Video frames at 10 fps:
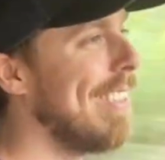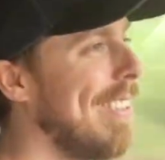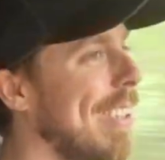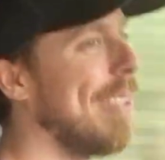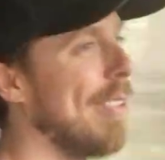
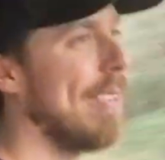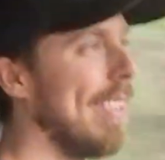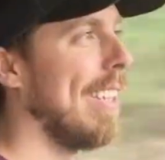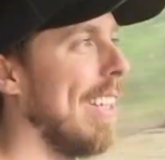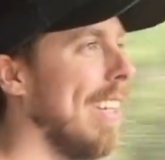So,
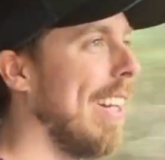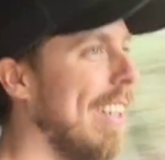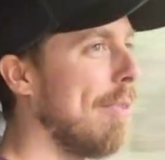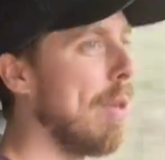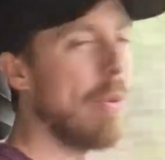I
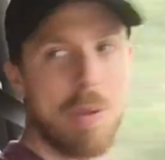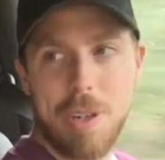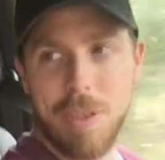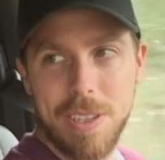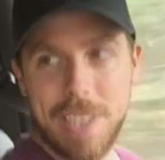don't know, maybe we'll
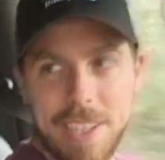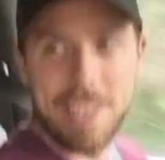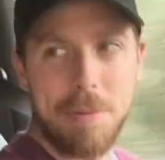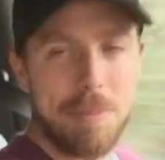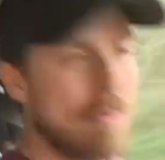go look and
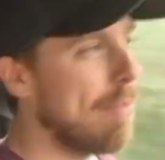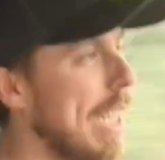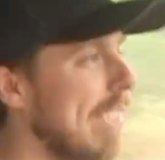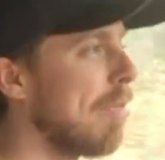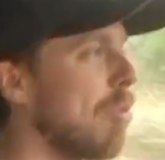then
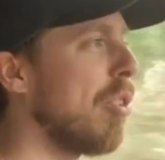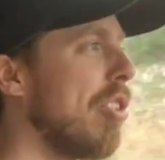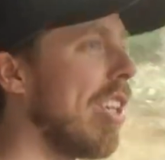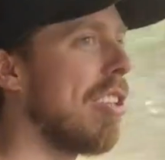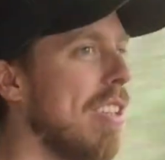make some
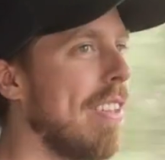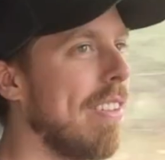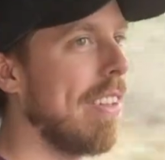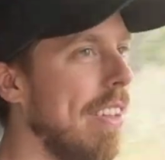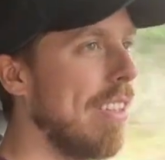
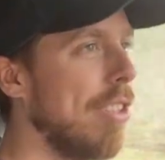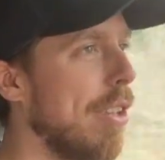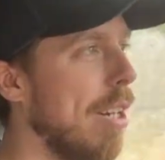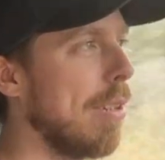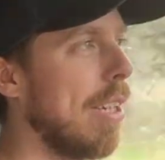suggestions and then
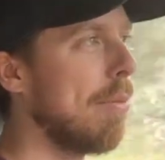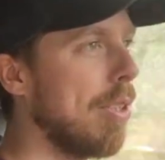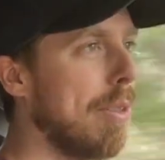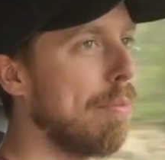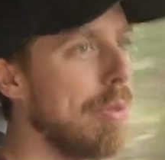try to get
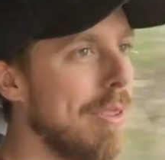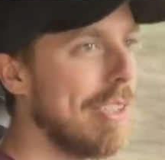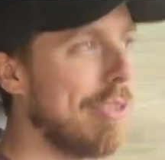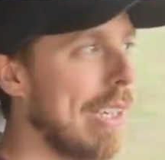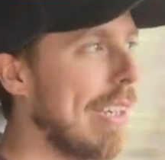them to pull
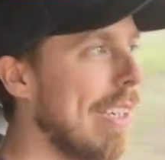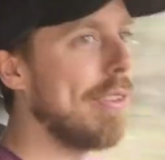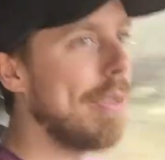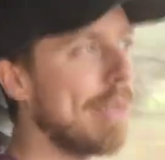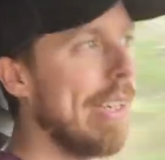the trigger
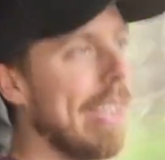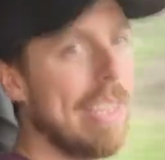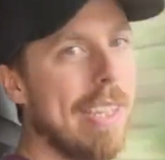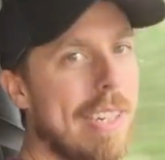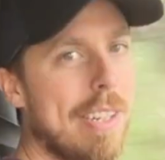sooner rather
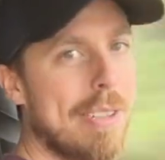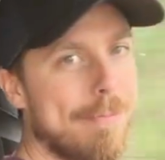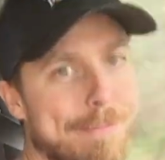than later.